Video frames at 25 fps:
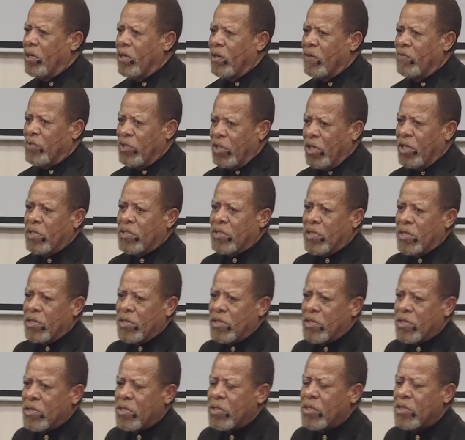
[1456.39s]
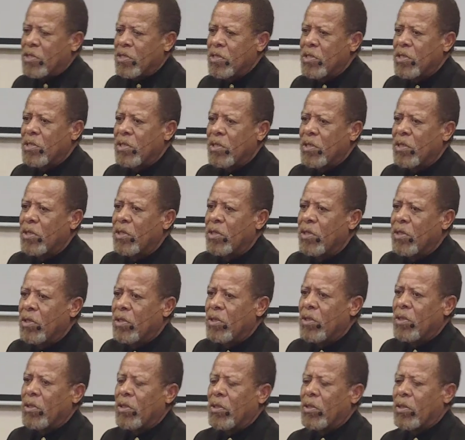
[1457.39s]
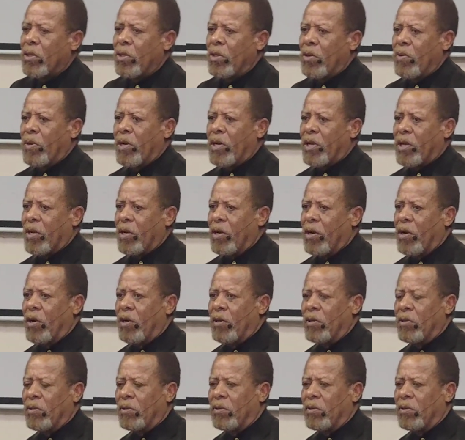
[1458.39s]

of Jesus. Glory to God.